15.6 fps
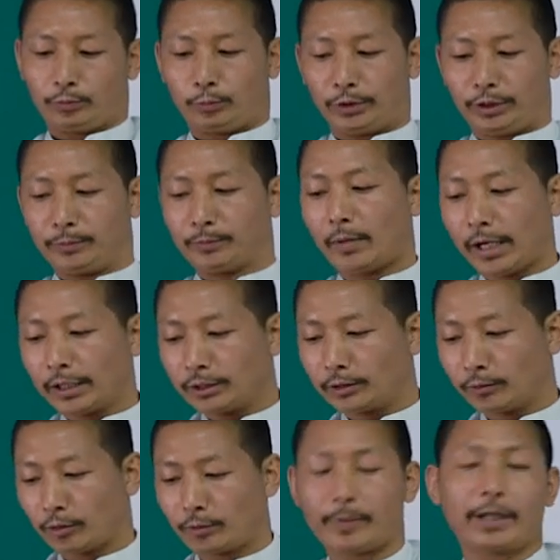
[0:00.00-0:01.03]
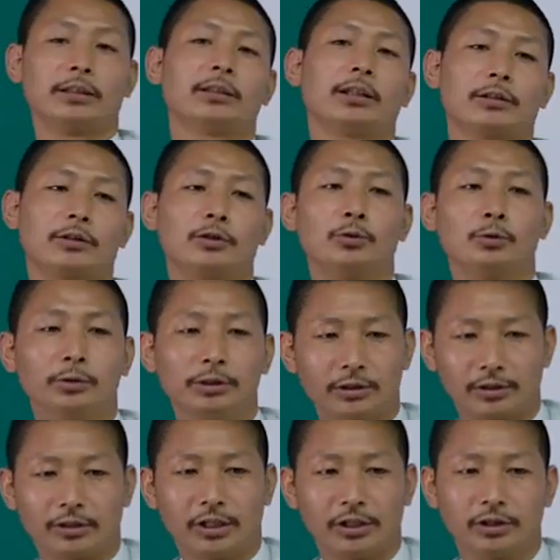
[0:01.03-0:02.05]
we might or might not do in
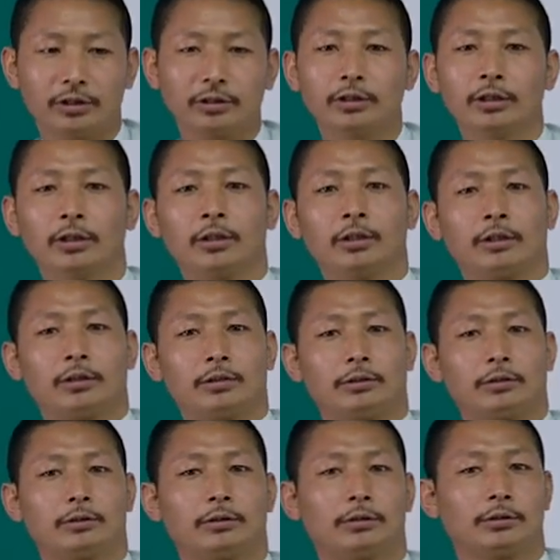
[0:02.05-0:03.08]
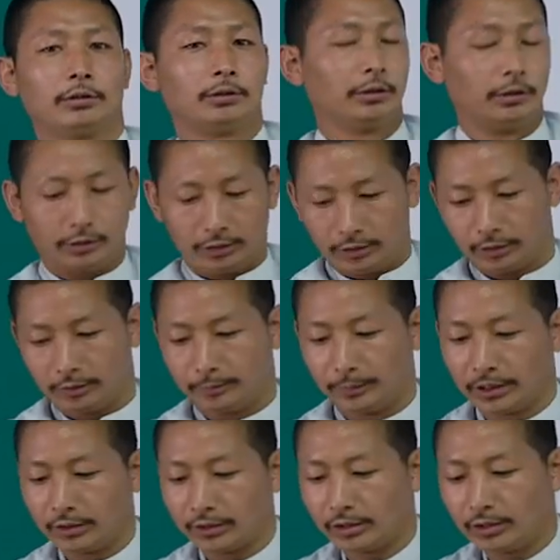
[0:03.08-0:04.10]
the session uh,
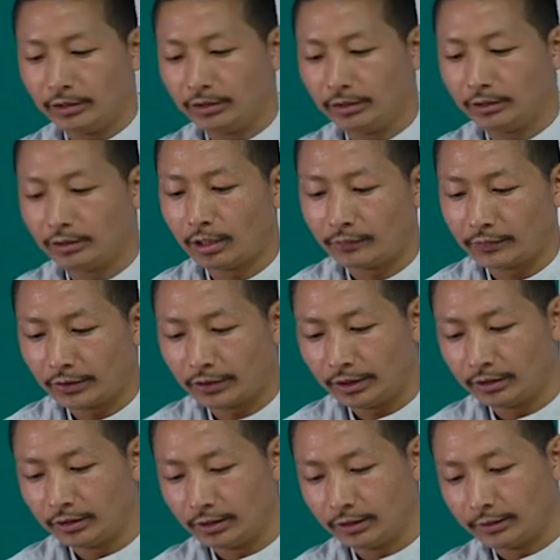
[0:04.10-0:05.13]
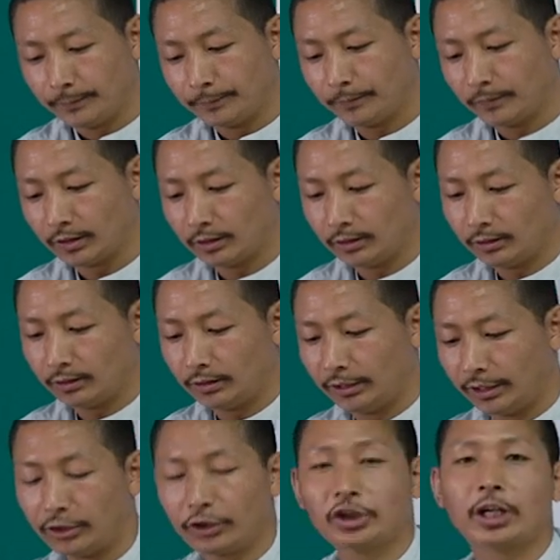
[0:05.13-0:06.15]
because it covers in the
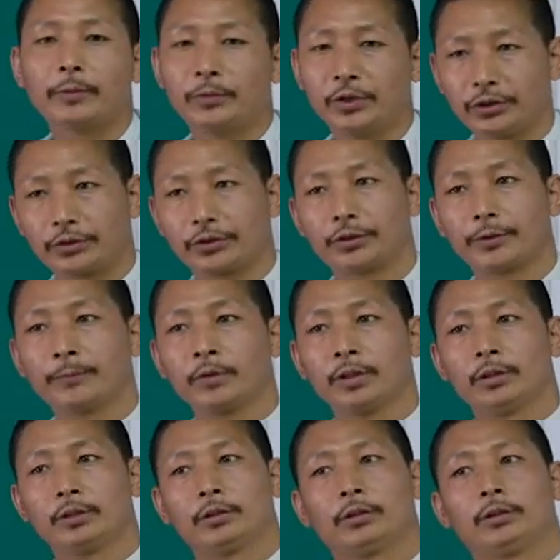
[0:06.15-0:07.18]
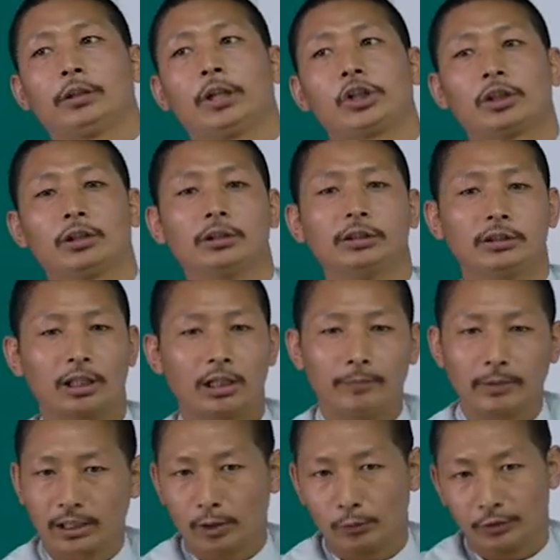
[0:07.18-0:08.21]
later chapters, national
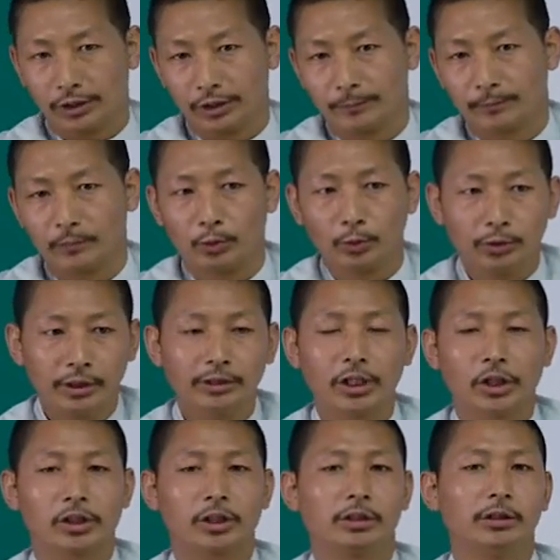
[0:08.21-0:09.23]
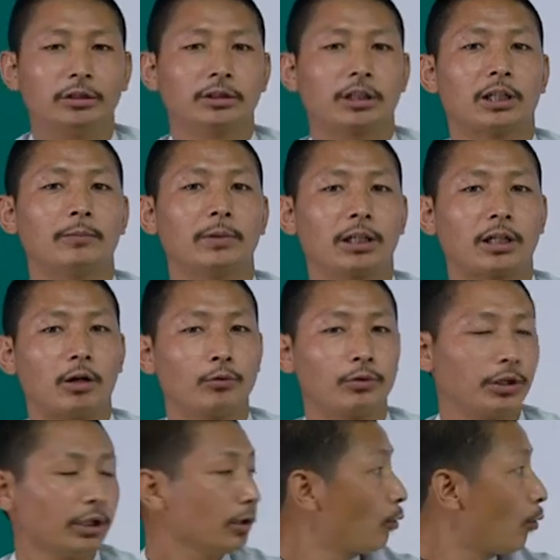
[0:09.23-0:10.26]
income accounting. During national income
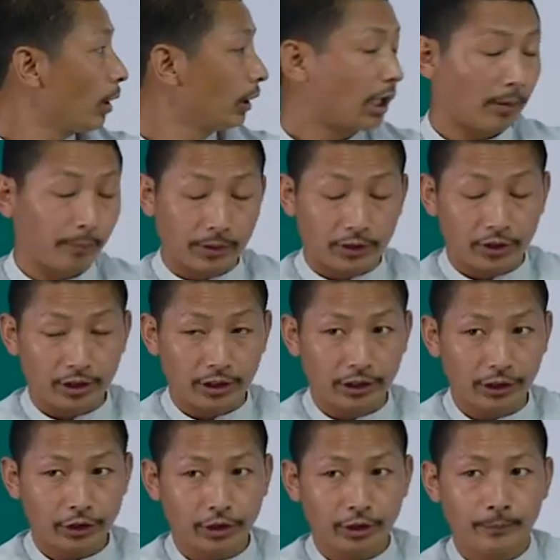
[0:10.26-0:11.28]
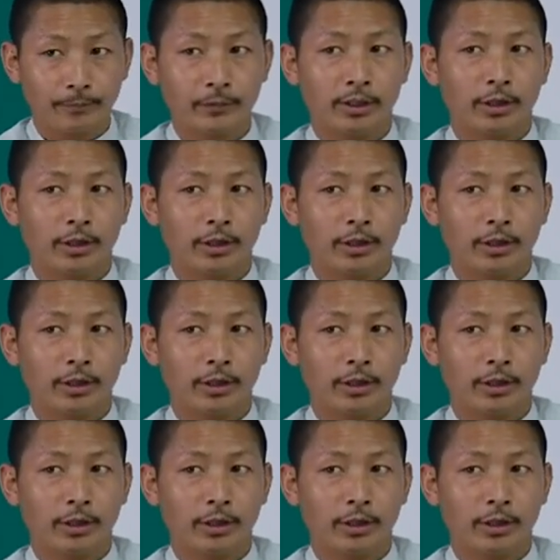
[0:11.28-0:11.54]
accounting, what happens is